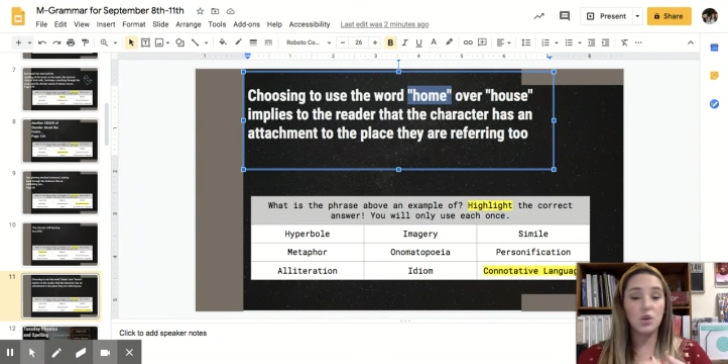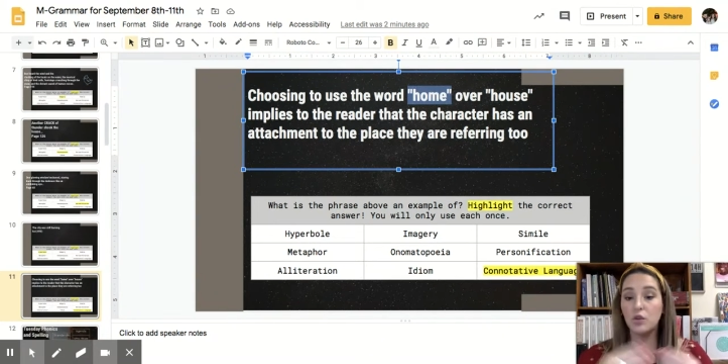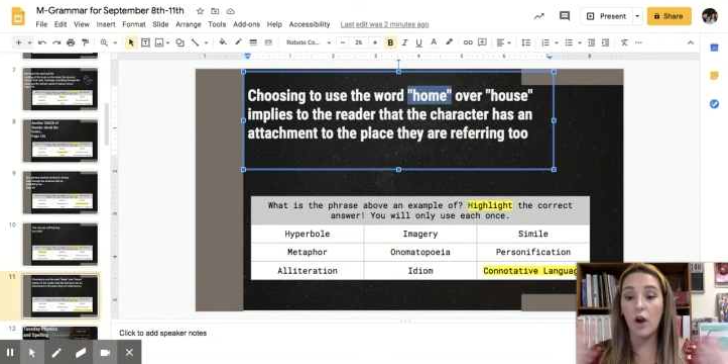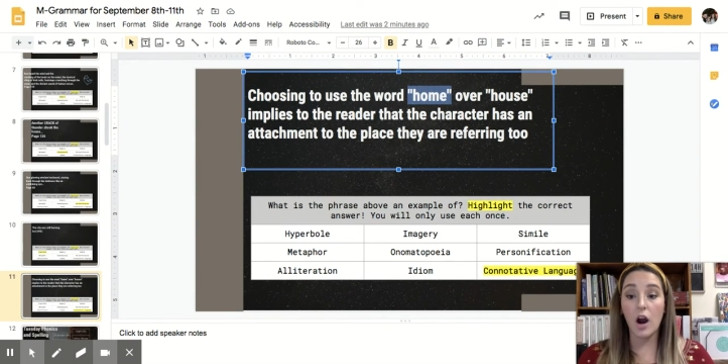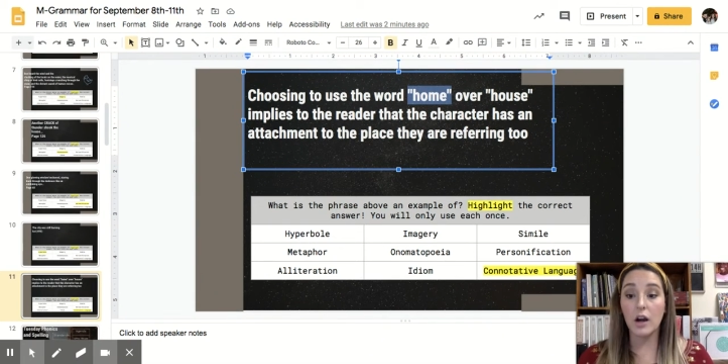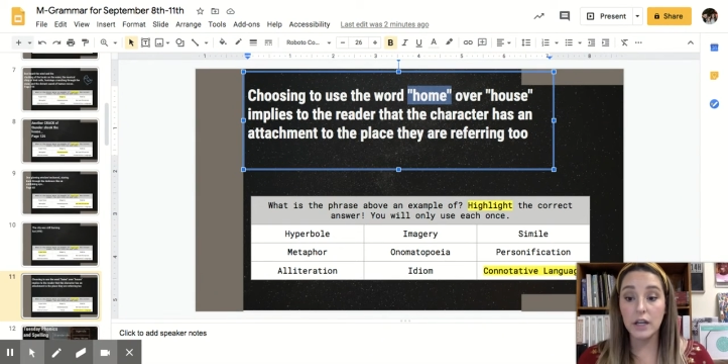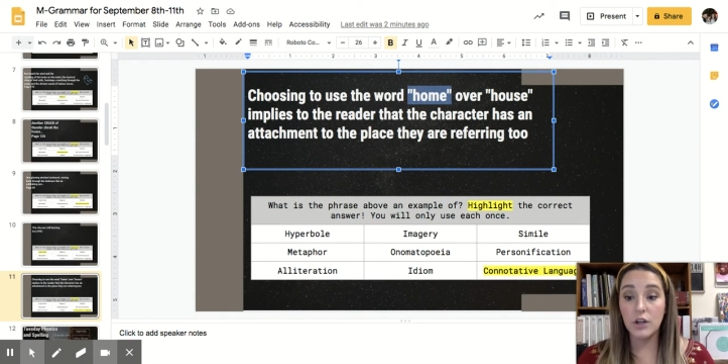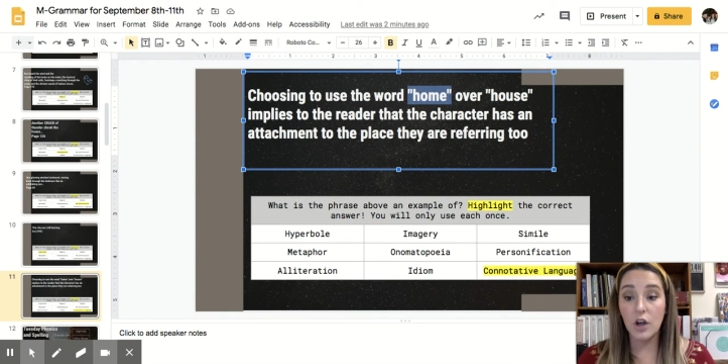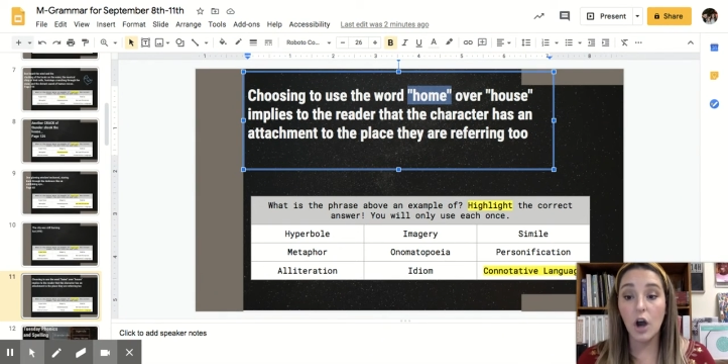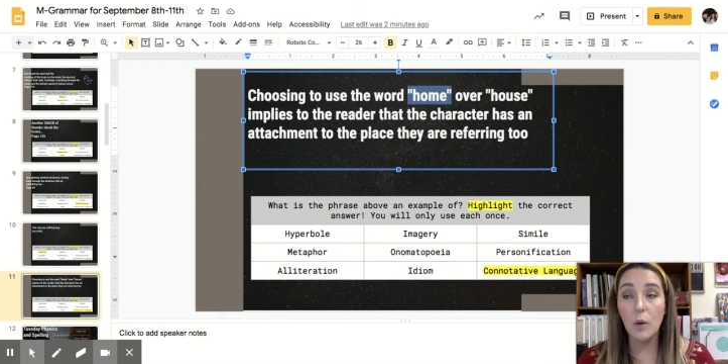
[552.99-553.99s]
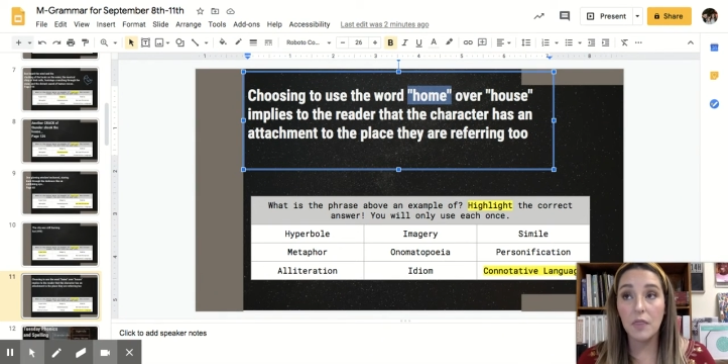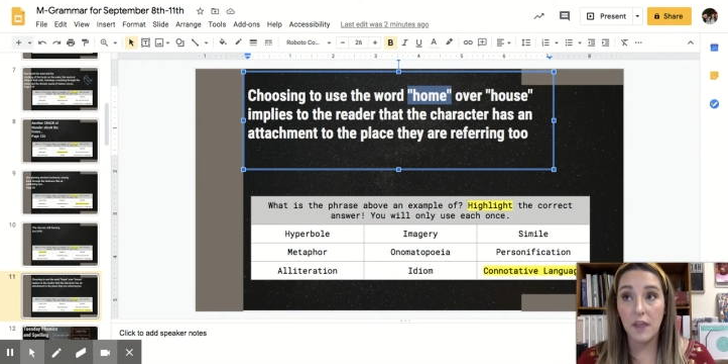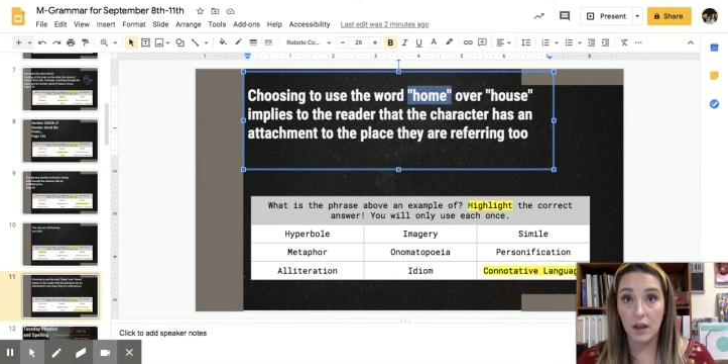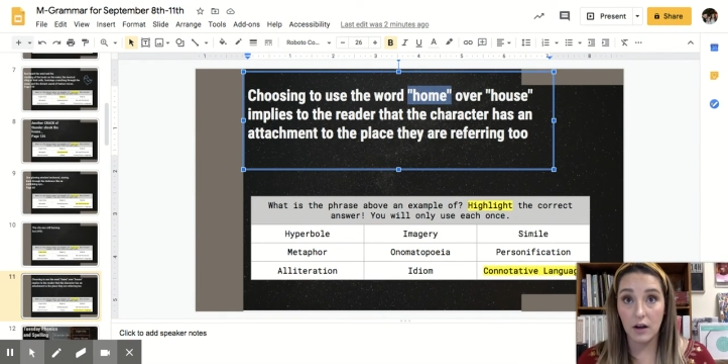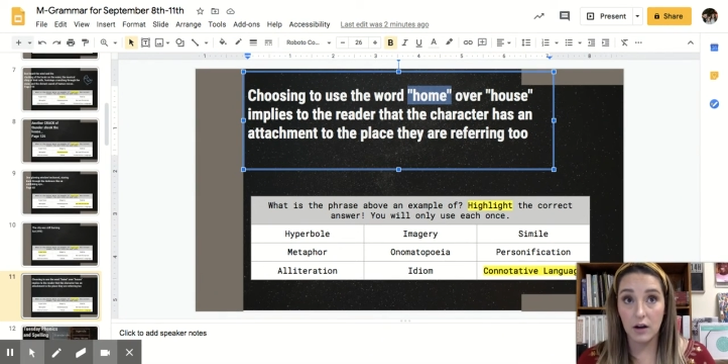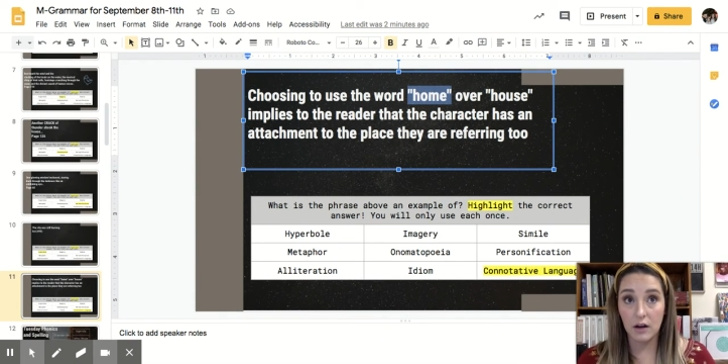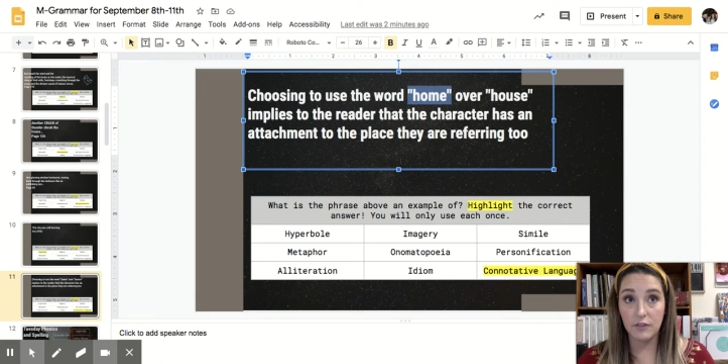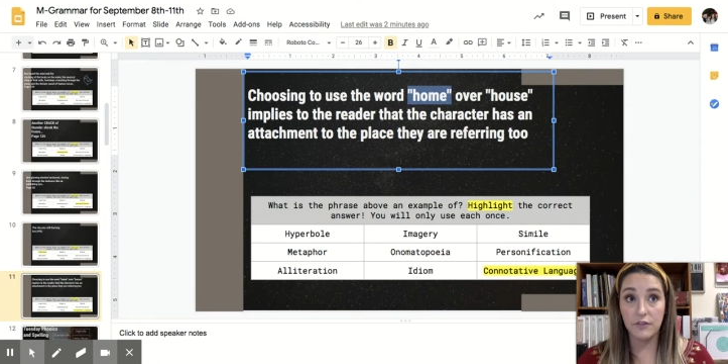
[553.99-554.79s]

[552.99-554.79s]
You already know what they are,